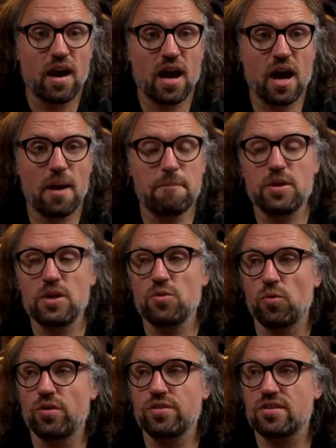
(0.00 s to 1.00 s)
but
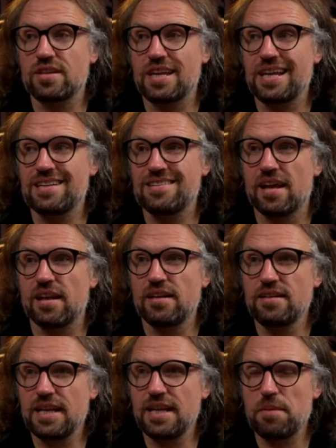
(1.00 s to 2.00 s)
you also need a
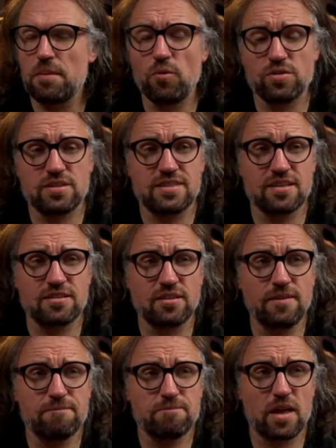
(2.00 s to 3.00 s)
little bit more
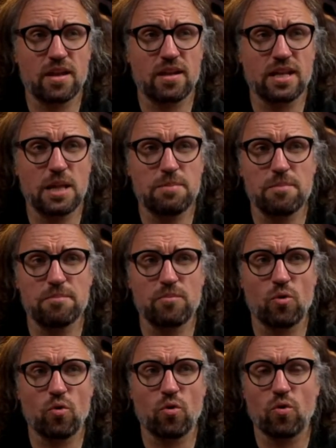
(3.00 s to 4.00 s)
sizzle and a little bit
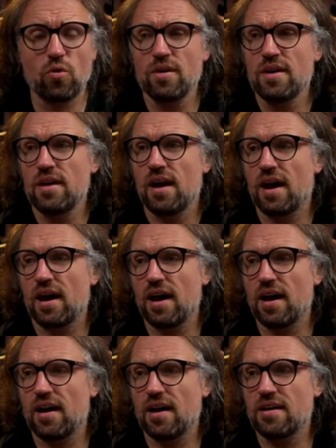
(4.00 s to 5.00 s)
more
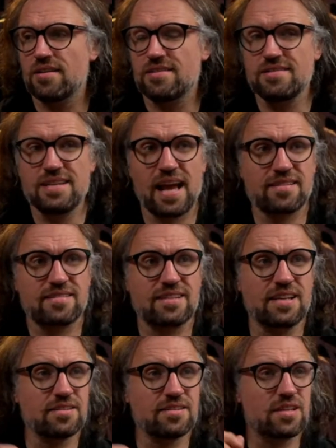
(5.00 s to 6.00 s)

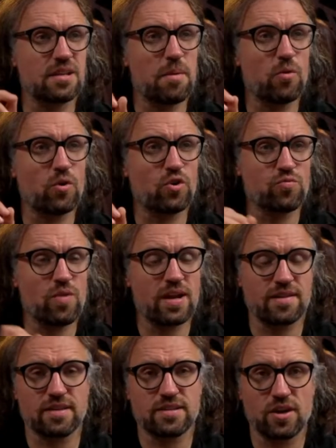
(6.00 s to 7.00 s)
nastiness and a bit more grit
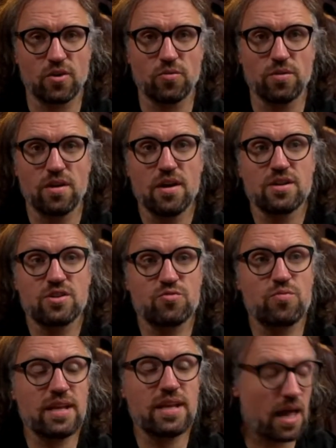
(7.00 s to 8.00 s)
in the tone to
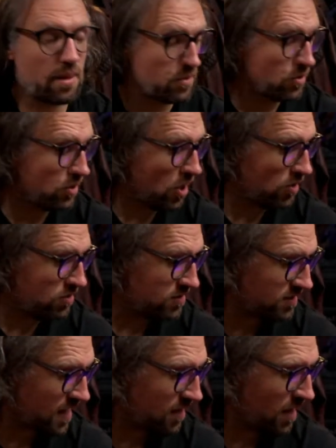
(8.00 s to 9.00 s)
really help you cut.
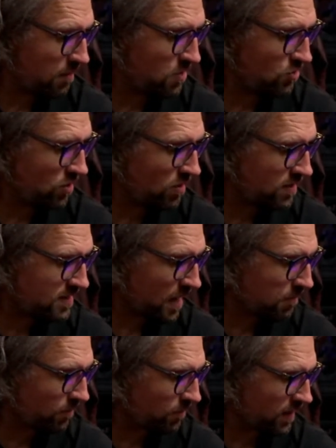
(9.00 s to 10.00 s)
Now, let me show you an
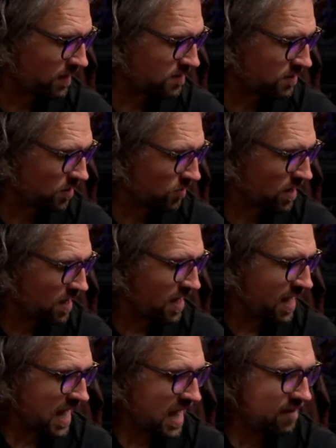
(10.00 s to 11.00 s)
example of this. So
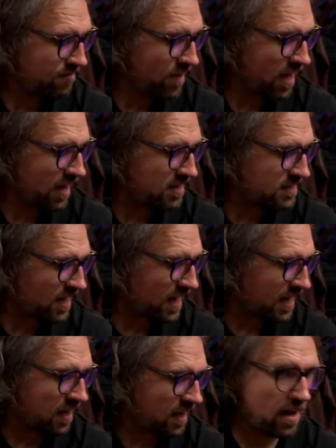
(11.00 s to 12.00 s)
if I
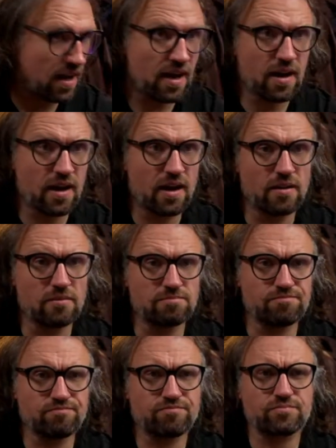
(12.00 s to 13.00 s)
take,
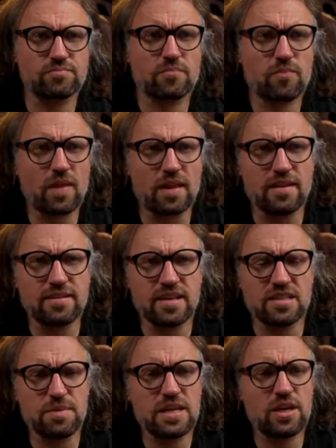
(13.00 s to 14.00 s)
let's
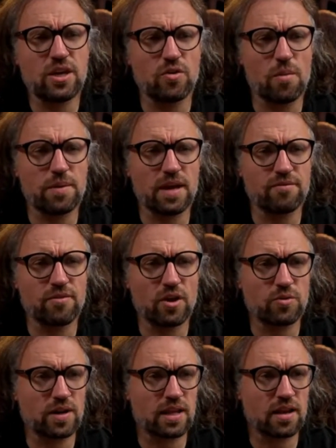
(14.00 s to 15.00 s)
get some EQ up here very
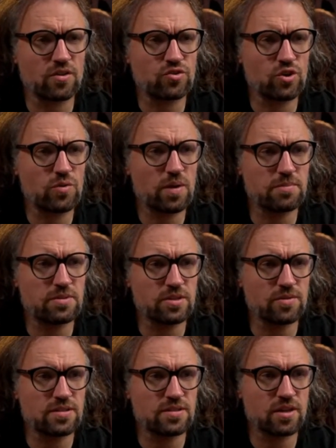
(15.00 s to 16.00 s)
quickly, and I'll show you what I'm
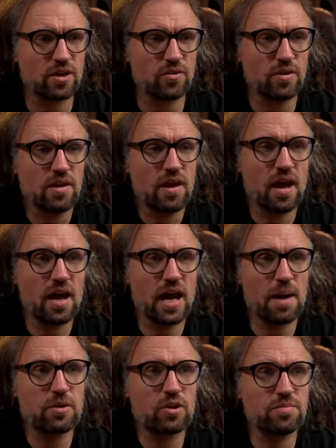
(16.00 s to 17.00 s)
doing. So
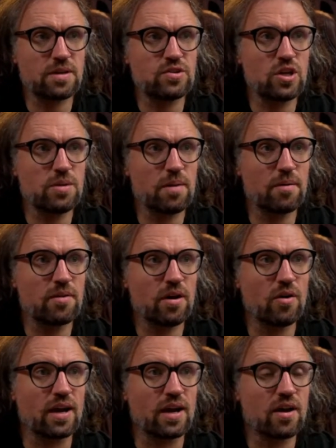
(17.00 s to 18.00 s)
I'm going to go to my tube out.
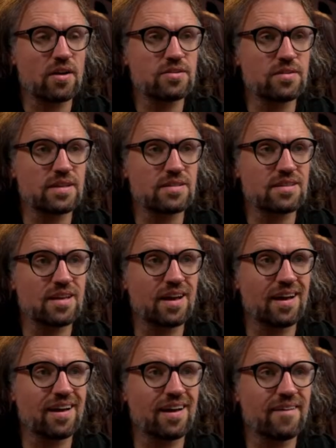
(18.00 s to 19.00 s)
Oh, I can't do this.
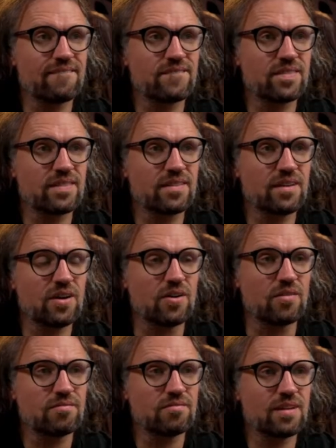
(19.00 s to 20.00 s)

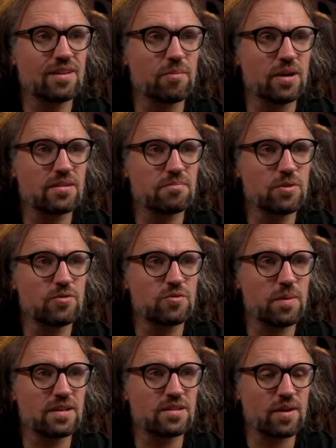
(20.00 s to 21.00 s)
Oh, never mind, moved
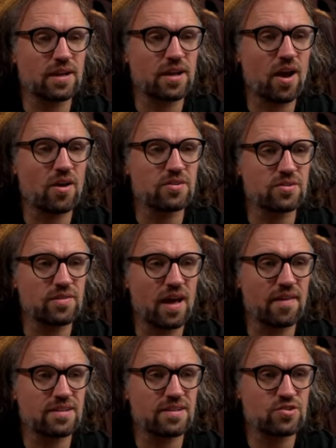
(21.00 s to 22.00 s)
them in, so I can't do
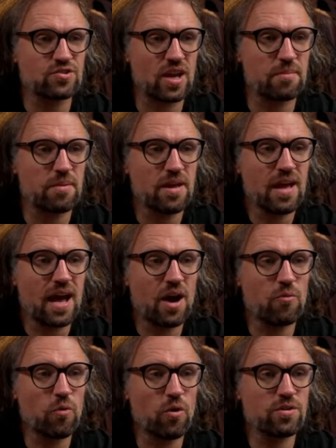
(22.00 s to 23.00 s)
that. That's a shame. I
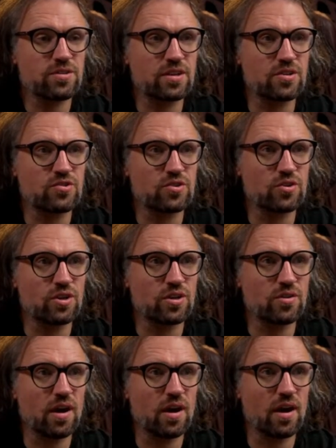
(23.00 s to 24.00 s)
was going to show you